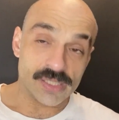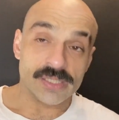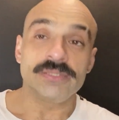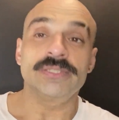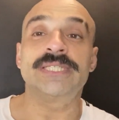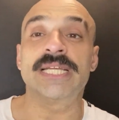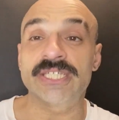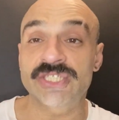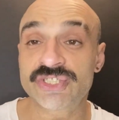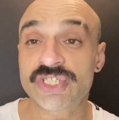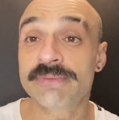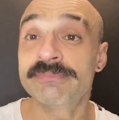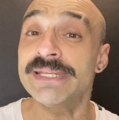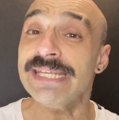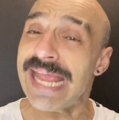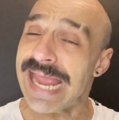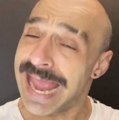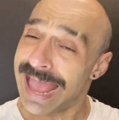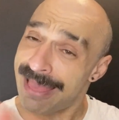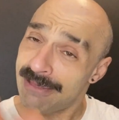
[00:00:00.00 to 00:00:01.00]
Yeah, she told me,
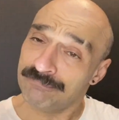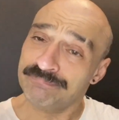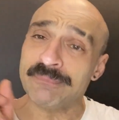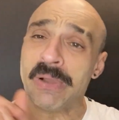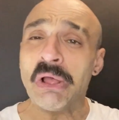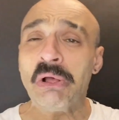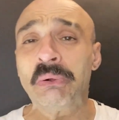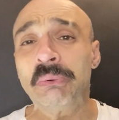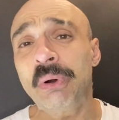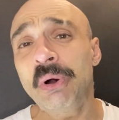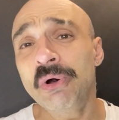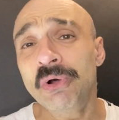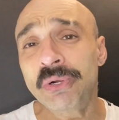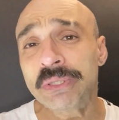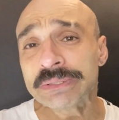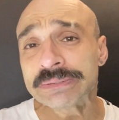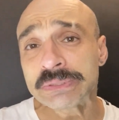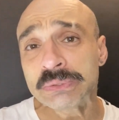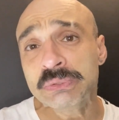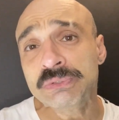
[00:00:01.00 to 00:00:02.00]
yeah,
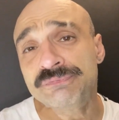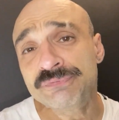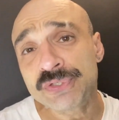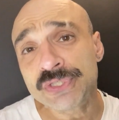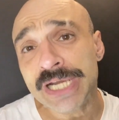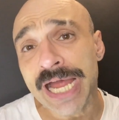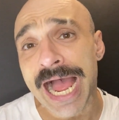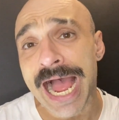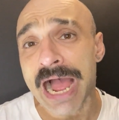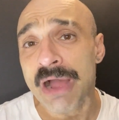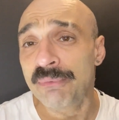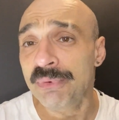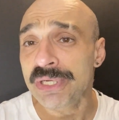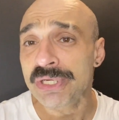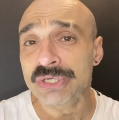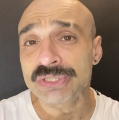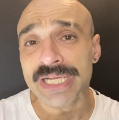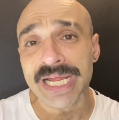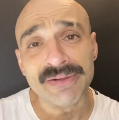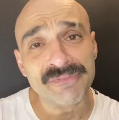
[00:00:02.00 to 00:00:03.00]
all cool for now. We
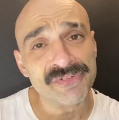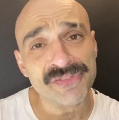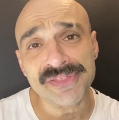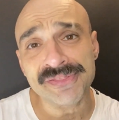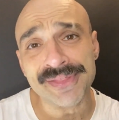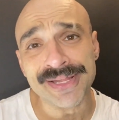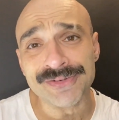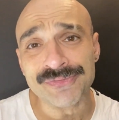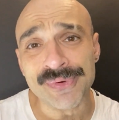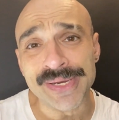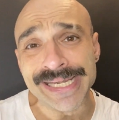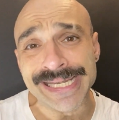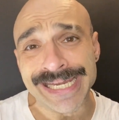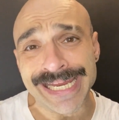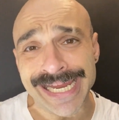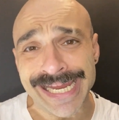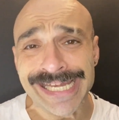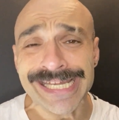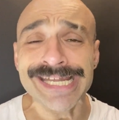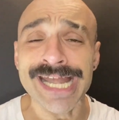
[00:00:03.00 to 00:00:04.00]
got everything that we
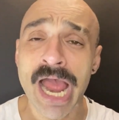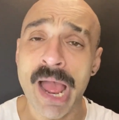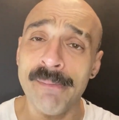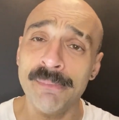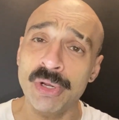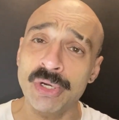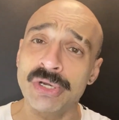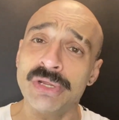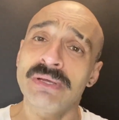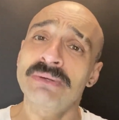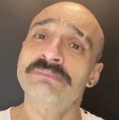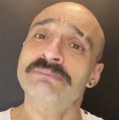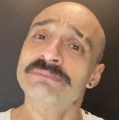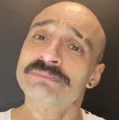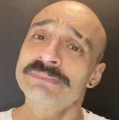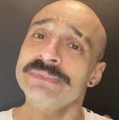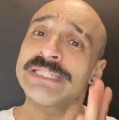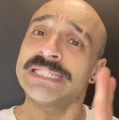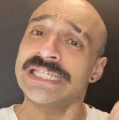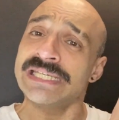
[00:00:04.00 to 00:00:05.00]
need. Now I'm going to
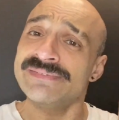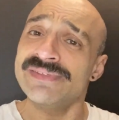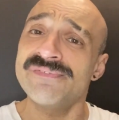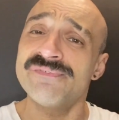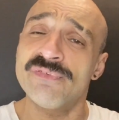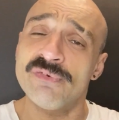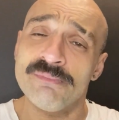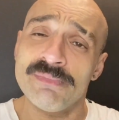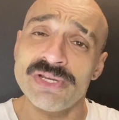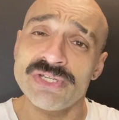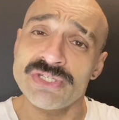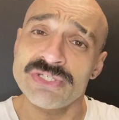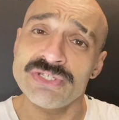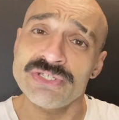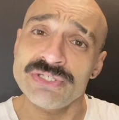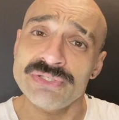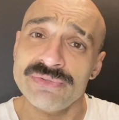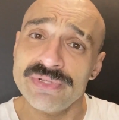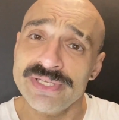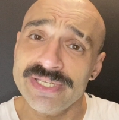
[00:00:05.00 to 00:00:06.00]
give the information
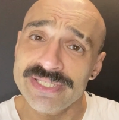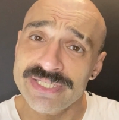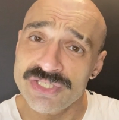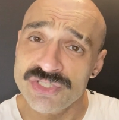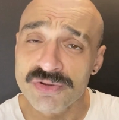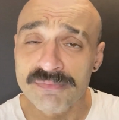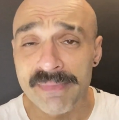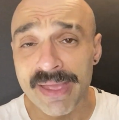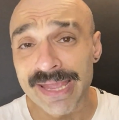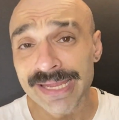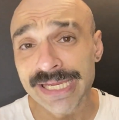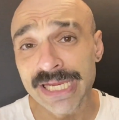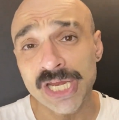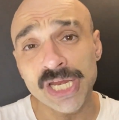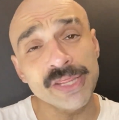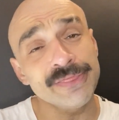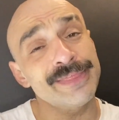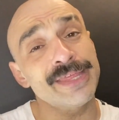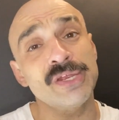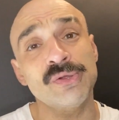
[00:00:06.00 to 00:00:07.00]
to the decision maker
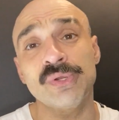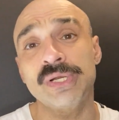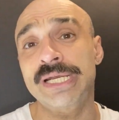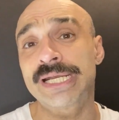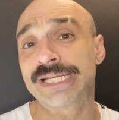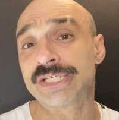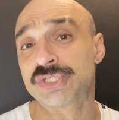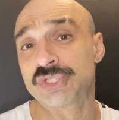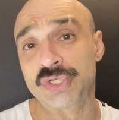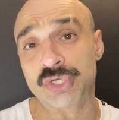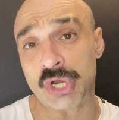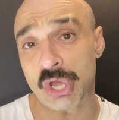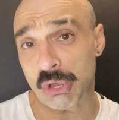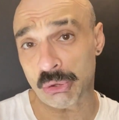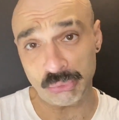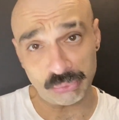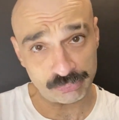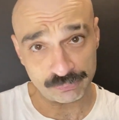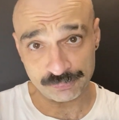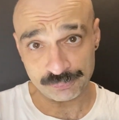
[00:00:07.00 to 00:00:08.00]
and then I'm going to let you know.
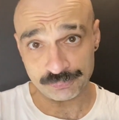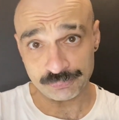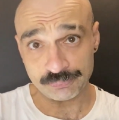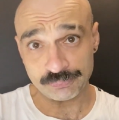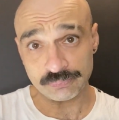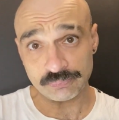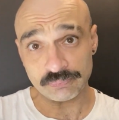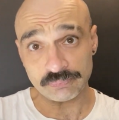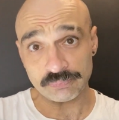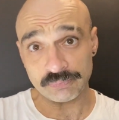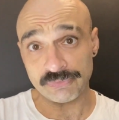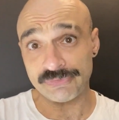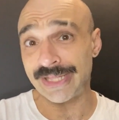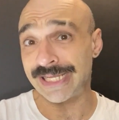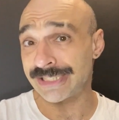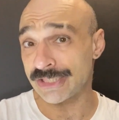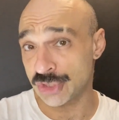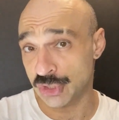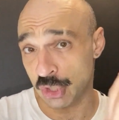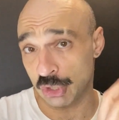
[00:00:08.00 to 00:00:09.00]

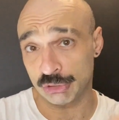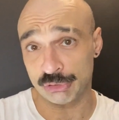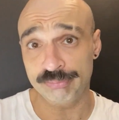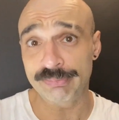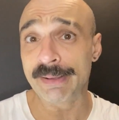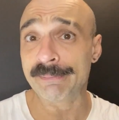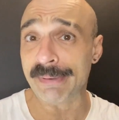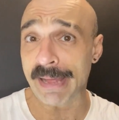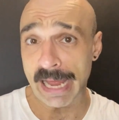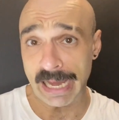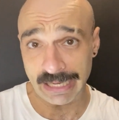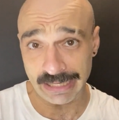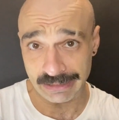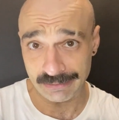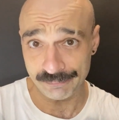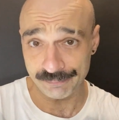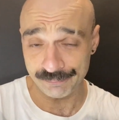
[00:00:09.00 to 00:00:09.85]
That's all. Bye-bye.